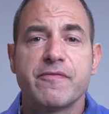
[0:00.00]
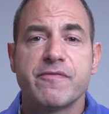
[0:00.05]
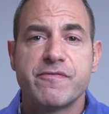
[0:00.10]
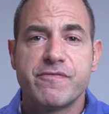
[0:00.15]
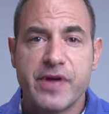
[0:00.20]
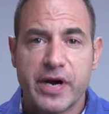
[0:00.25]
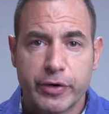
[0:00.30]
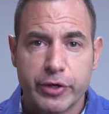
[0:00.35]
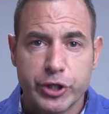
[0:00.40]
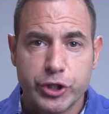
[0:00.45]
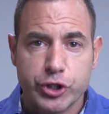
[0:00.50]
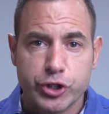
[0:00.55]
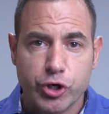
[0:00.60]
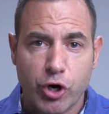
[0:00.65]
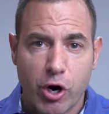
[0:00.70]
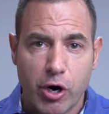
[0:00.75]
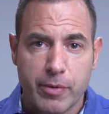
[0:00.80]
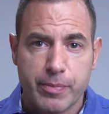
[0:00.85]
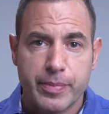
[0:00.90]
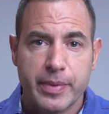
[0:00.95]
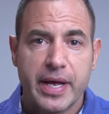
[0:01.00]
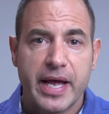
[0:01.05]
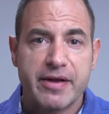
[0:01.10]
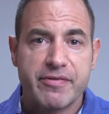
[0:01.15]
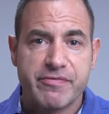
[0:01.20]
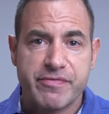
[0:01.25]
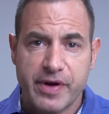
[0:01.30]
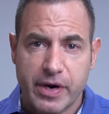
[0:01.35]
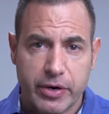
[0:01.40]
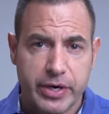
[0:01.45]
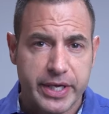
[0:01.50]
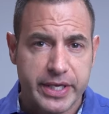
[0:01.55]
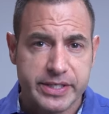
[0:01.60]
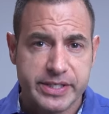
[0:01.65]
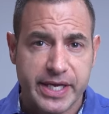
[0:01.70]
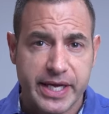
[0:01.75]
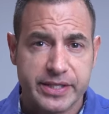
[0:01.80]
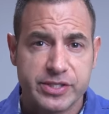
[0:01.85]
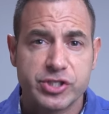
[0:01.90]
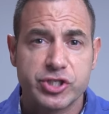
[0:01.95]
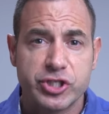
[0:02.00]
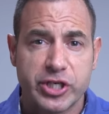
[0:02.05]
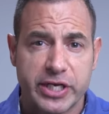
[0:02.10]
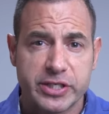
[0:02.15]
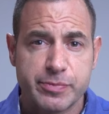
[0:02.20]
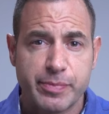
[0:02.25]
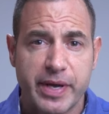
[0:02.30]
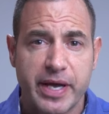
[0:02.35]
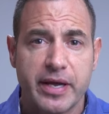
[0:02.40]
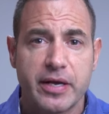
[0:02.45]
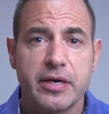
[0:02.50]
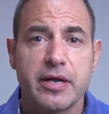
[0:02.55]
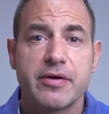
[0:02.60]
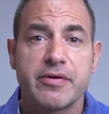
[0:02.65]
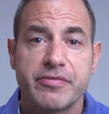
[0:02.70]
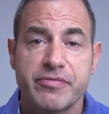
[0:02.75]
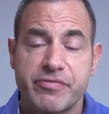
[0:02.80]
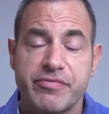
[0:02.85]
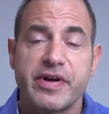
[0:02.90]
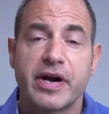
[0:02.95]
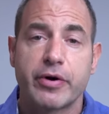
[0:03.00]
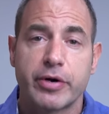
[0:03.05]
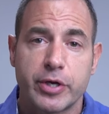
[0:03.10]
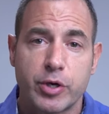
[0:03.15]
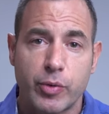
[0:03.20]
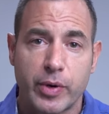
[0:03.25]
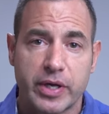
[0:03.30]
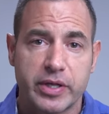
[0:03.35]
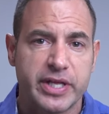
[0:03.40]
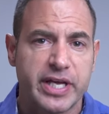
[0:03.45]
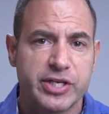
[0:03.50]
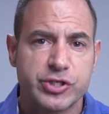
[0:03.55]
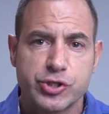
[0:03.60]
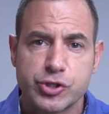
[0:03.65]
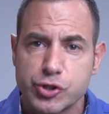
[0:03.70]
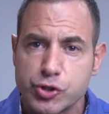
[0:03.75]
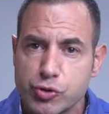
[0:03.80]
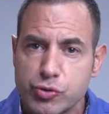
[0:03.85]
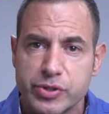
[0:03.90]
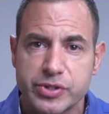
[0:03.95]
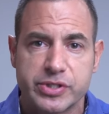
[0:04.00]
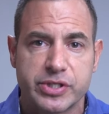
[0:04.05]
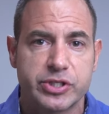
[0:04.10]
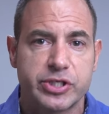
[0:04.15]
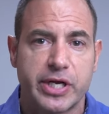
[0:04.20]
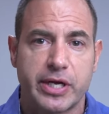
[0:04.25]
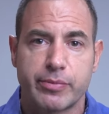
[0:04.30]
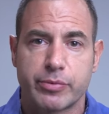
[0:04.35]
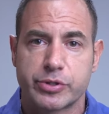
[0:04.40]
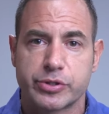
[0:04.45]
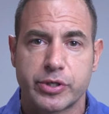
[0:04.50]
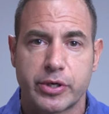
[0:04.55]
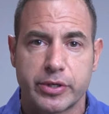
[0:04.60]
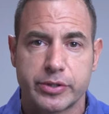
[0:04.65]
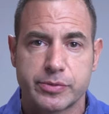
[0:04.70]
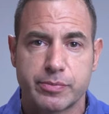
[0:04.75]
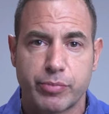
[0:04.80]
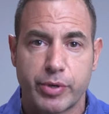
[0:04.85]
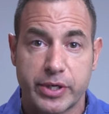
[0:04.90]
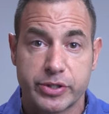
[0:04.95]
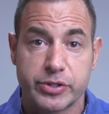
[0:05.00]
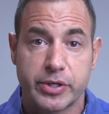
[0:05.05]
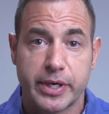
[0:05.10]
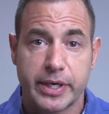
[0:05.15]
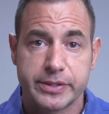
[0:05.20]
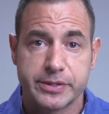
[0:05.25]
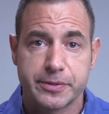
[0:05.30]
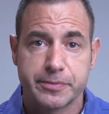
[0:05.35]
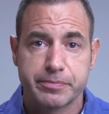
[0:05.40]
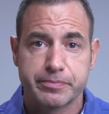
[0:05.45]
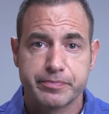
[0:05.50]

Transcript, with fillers: very sharp and very intense chest pain very quickly as soon as the chamber starts pressurizing.